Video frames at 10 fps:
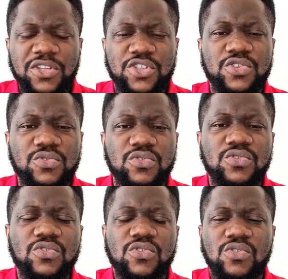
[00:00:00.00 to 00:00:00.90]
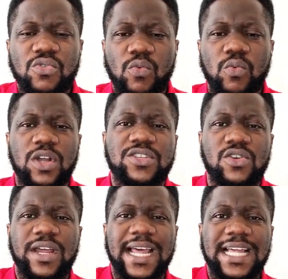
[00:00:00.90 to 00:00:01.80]
to what
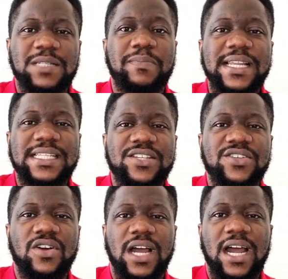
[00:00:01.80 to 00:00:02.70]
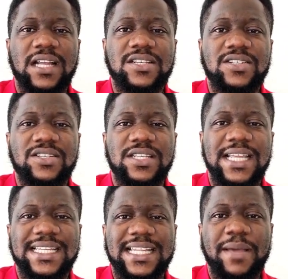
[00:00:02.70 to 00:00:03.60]
God has placed in your heart, the
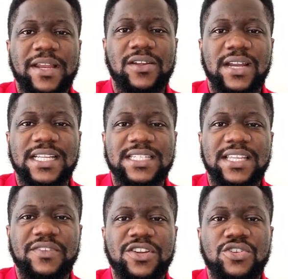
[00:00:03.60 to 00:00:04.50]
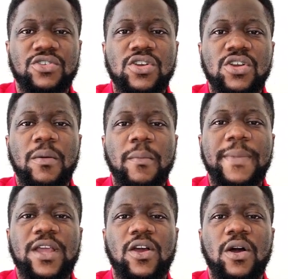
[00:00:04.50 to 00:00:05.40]
assignment God has given you, be
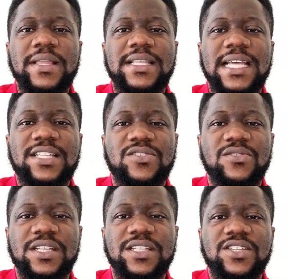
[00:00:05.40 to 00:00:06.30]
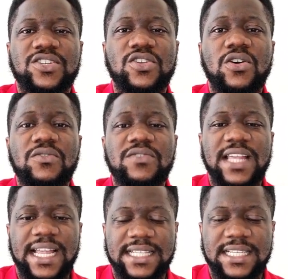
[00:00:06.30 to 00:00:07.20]
committed to it so
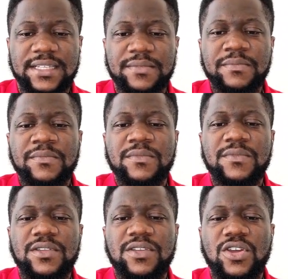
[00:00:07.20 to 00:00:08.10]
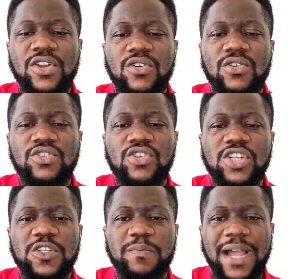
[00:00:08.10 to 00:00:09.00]
that, you know, your
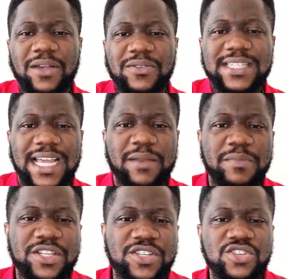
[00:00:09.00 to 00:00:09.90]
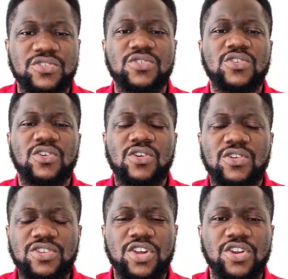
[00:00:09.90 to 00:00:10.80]
spouse can meet you,
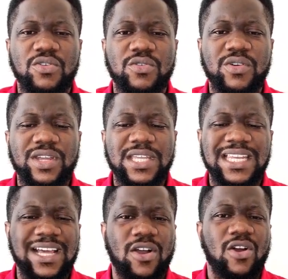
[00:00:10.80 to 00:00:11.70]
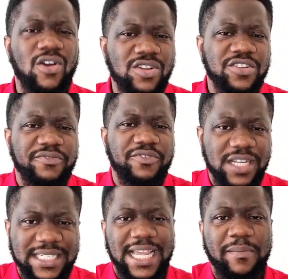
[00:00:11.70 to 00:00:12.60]
you know, in the course of your
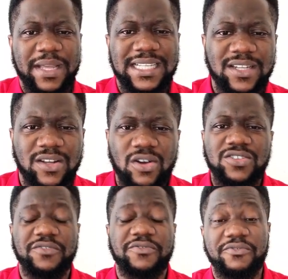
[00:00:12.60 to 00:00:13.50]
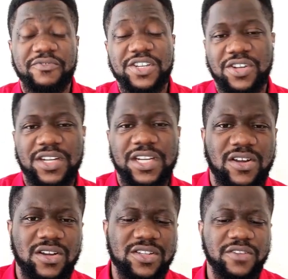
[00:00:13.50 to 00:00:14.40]
assignment, in the course of your vision, in the
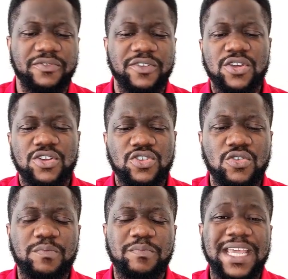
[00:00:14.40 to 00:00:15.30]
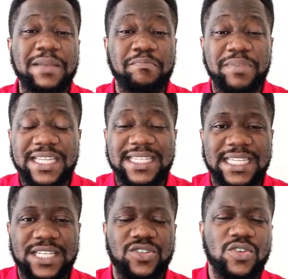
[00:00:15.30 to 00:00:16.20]
course of you being
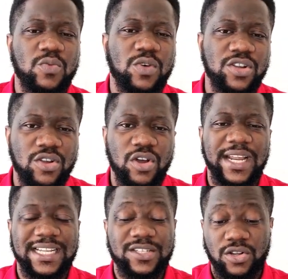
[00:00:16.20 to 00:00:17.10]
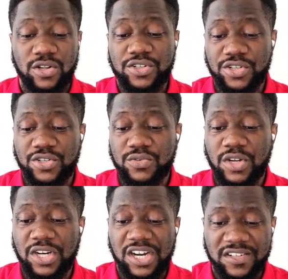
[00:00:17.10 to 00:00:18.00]
busy doing what God has called you to do
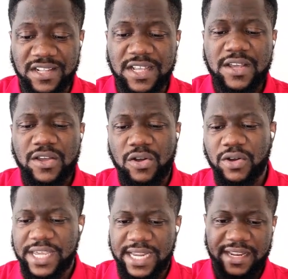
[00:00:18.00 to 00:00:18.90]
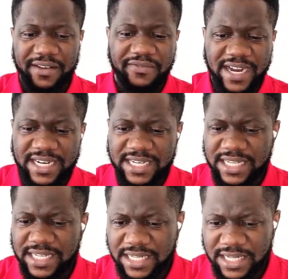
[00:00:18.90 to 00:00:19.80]
on earth. Okay, and then
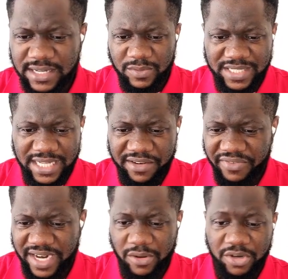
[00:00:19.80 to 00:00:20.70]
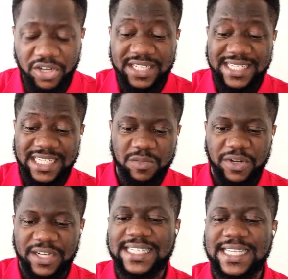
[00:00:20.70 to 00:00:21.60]
finally, was that the final one? No, the sixth
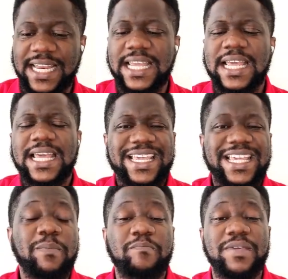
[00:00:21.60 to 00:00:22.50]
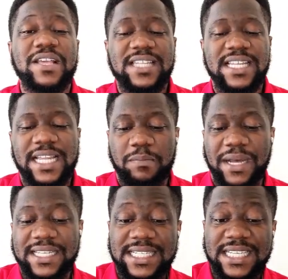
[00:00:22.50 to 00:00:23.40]
point I said, keep building
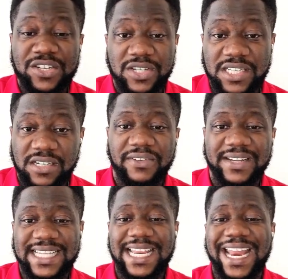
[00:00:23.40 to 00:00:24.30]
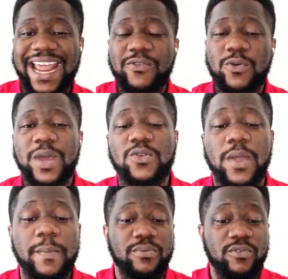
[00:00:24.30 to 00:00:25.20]
capacity in yourself. I said that every way you
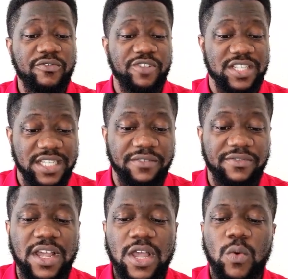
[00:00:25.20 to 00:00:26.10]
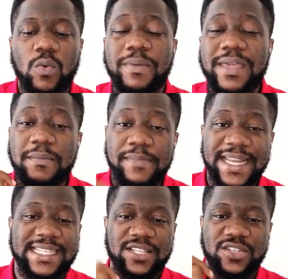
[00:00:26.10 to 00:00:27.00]
improve yourself will be a
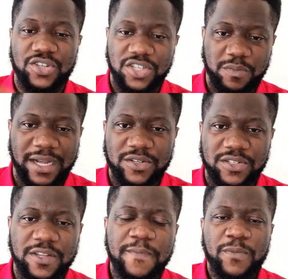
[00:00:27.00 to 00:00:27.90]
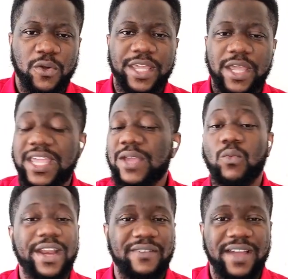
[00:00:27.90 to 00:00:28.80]
blessing to your spouse. Okay, in
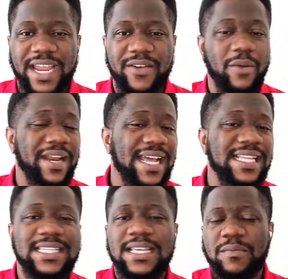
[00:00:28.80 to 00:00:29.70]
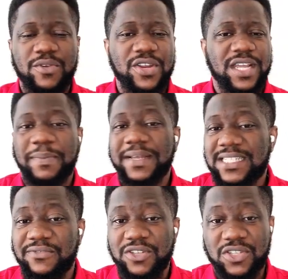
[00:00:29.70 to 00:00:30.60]
whatever area, whether it's building
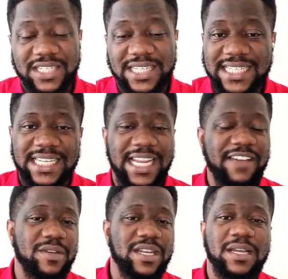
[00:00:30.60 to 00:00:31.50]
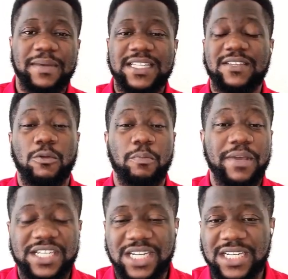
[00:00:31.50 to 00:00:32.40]
capacity for success in life, building capacity for
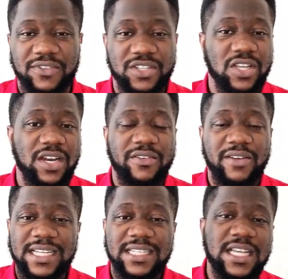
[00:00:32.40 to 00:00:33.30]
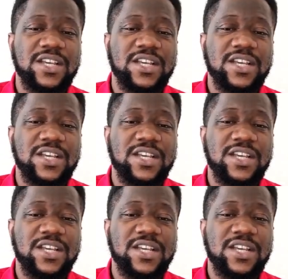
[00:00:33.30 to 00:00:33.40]
patience, for tolerance,